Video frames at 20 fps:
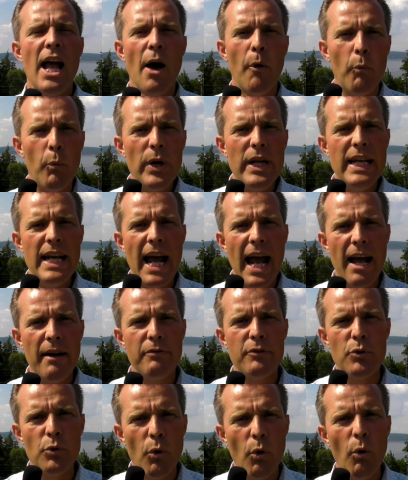And we
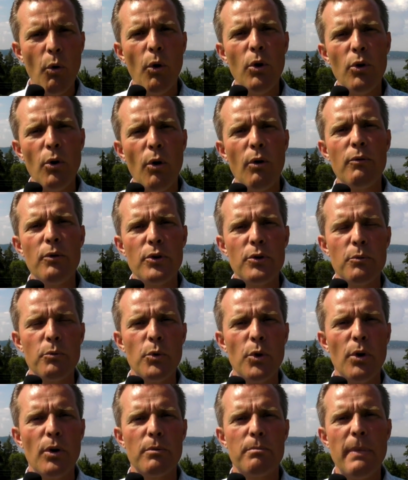have to, all over the
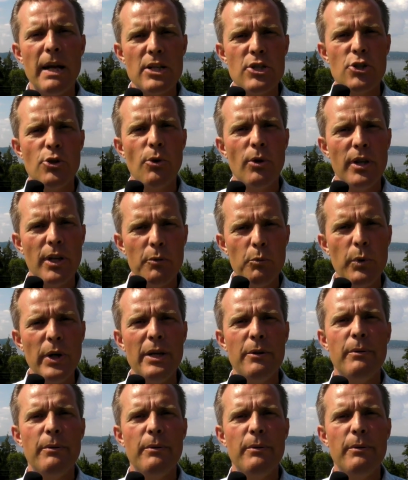world, make sure that we